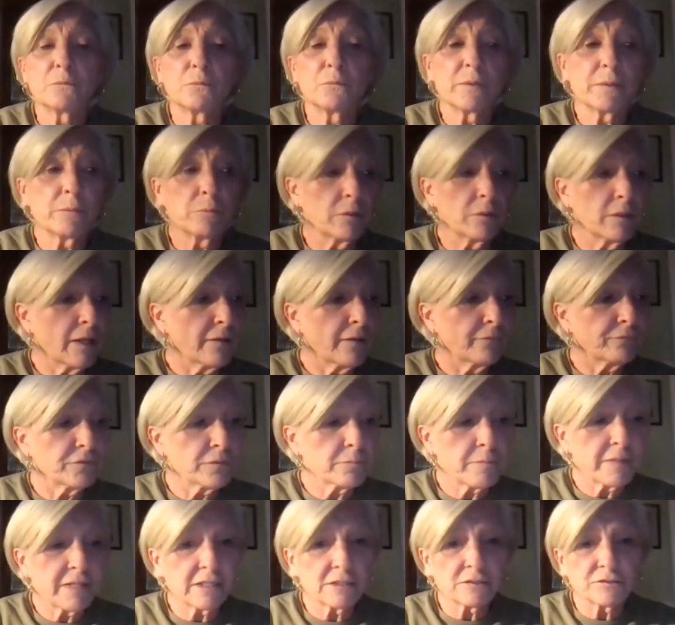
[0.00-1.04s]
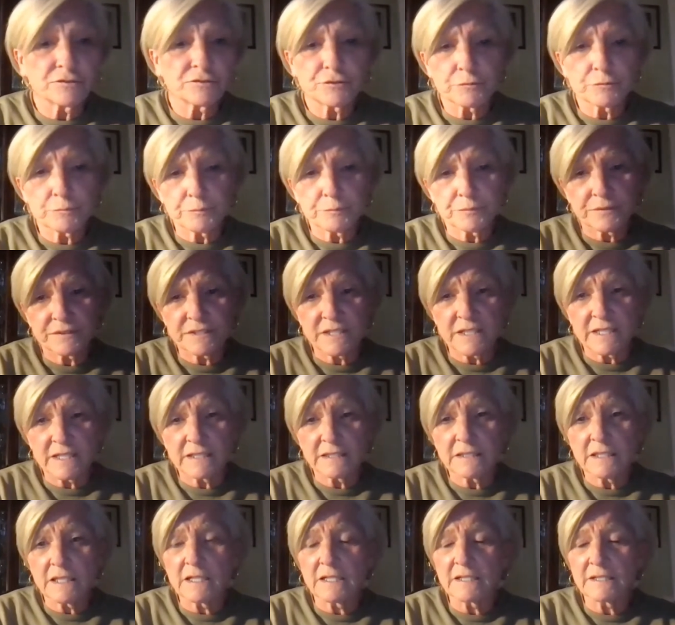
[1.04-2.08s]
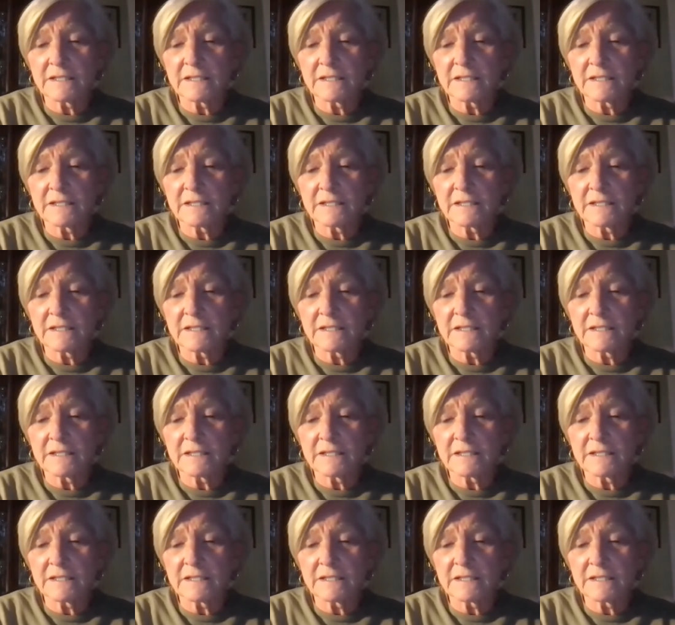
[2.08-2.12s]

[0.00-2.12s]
We will have the manager present.